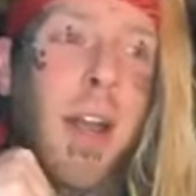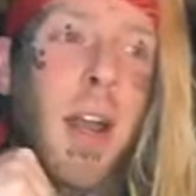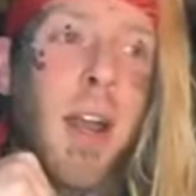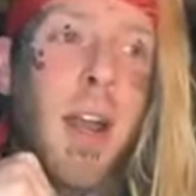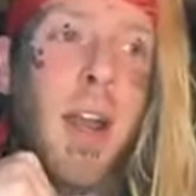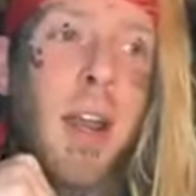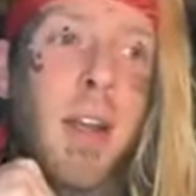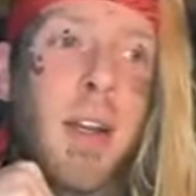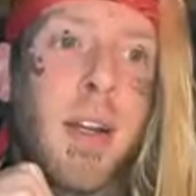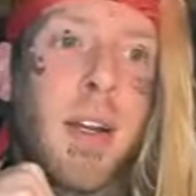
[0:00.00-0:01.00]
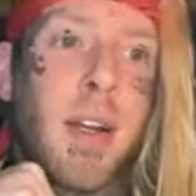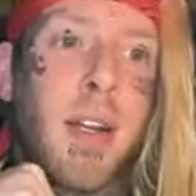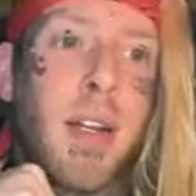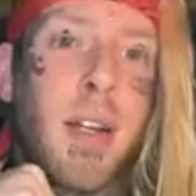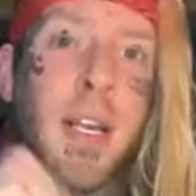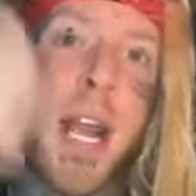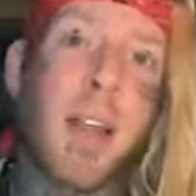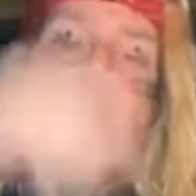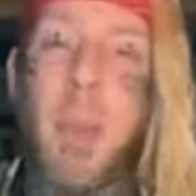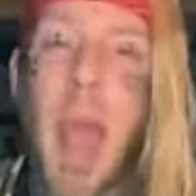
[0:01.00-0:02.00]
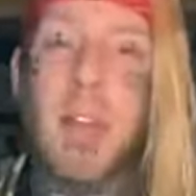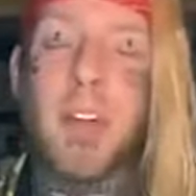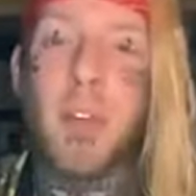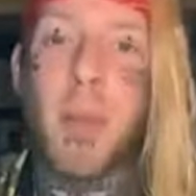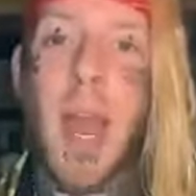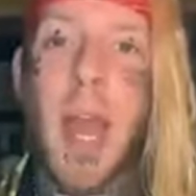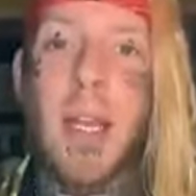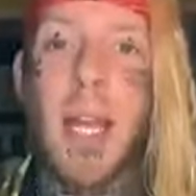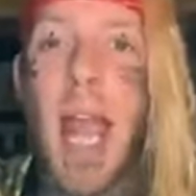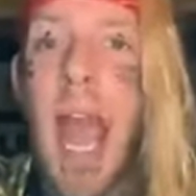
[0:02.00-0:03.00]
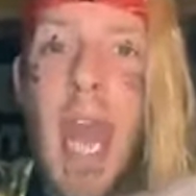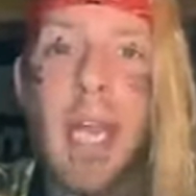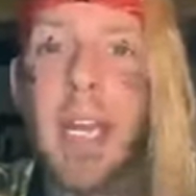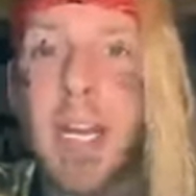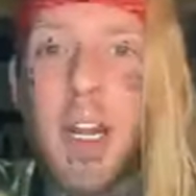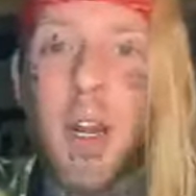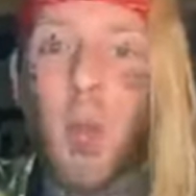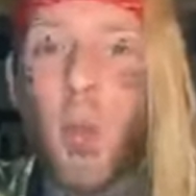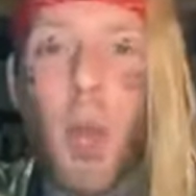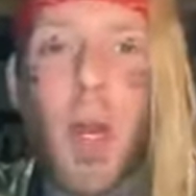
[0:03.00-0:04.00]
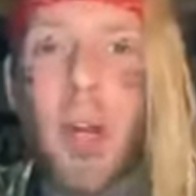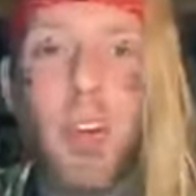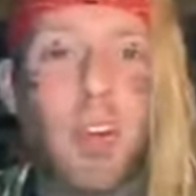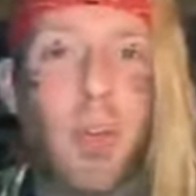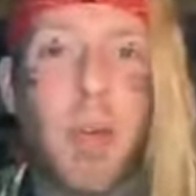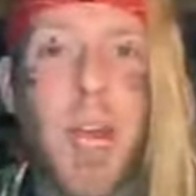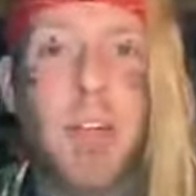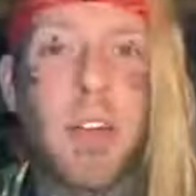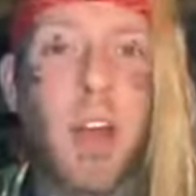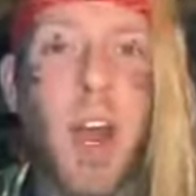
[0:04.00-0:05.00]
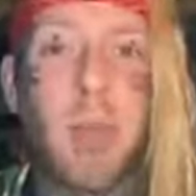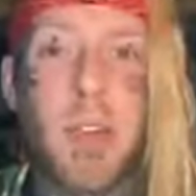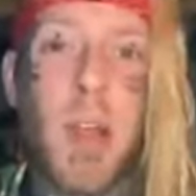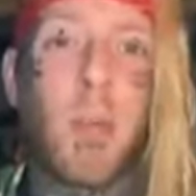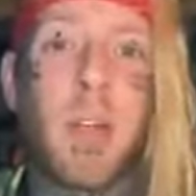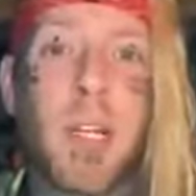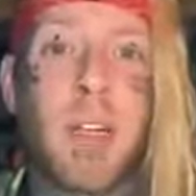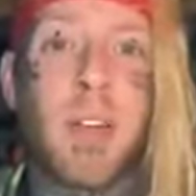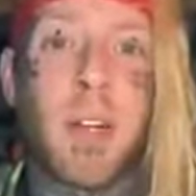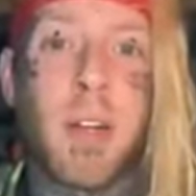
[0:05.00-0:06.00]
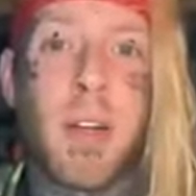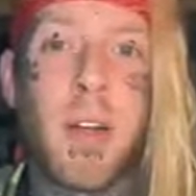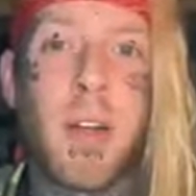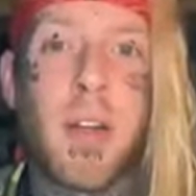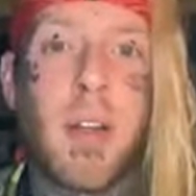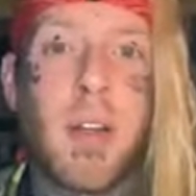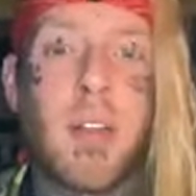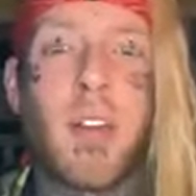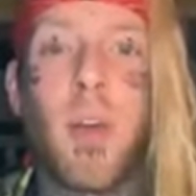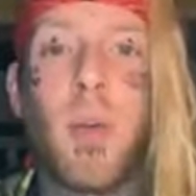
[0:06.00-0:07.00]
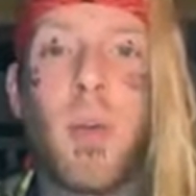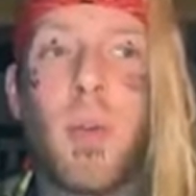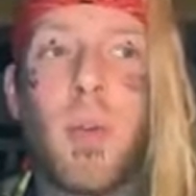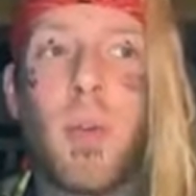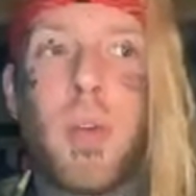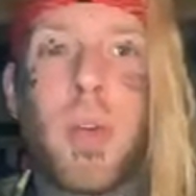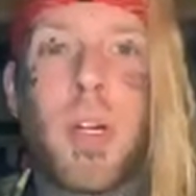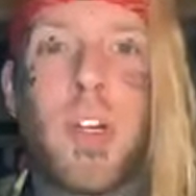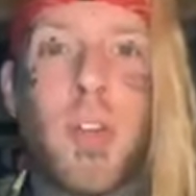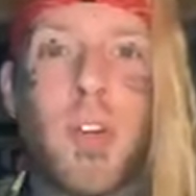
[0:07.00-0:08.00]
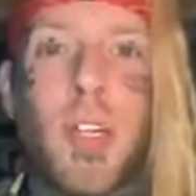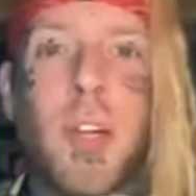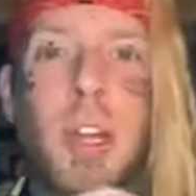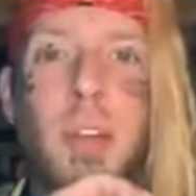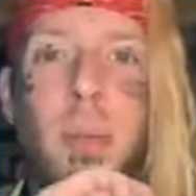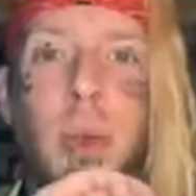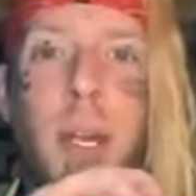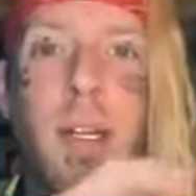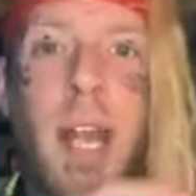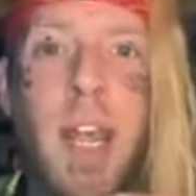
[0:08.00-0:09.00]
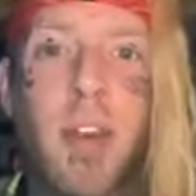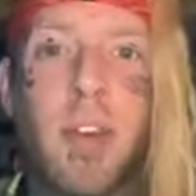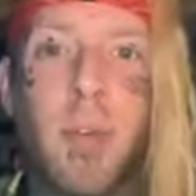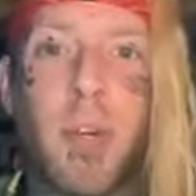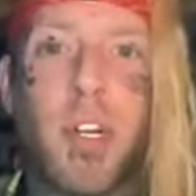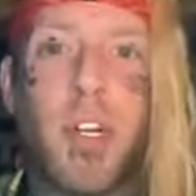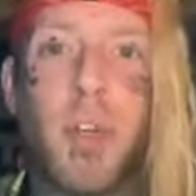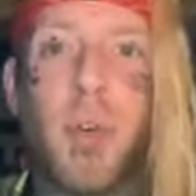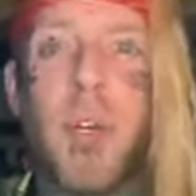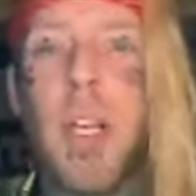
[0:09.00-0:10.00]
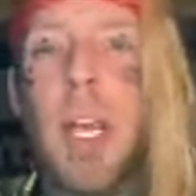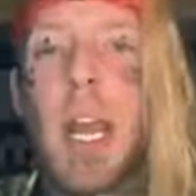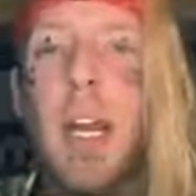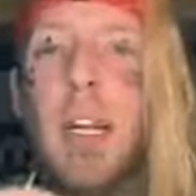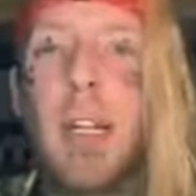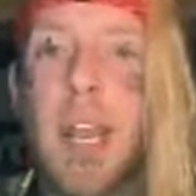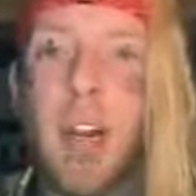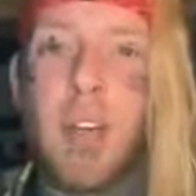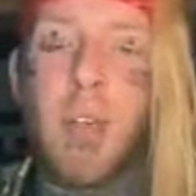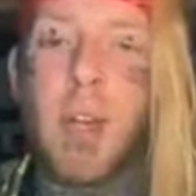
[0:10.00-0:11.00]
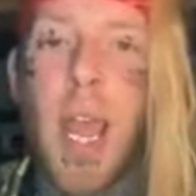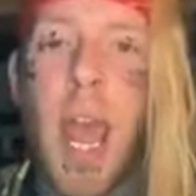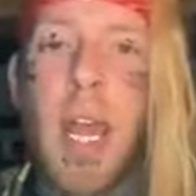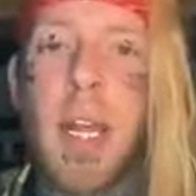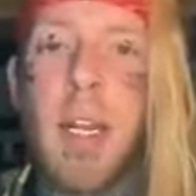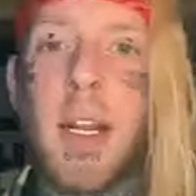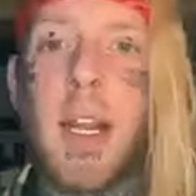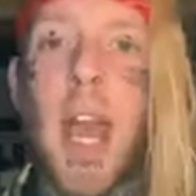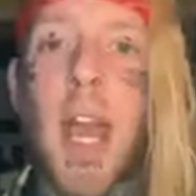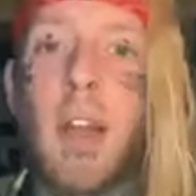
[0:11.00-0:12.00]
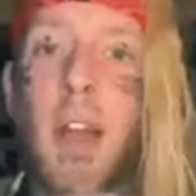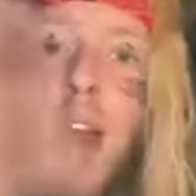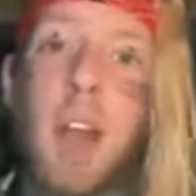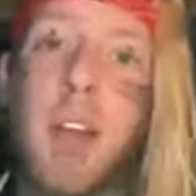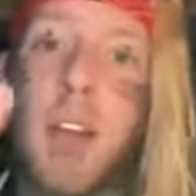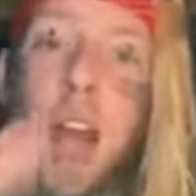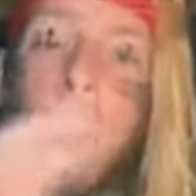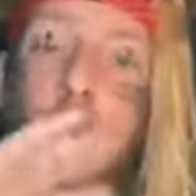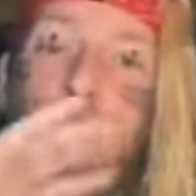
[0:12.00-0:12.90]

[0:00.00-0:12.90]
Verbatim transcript: uh, get the master back, edit it in one or two days tops, and release it. So it usually takes about a day or two to shoot and a day or two to edit and a lot of the times we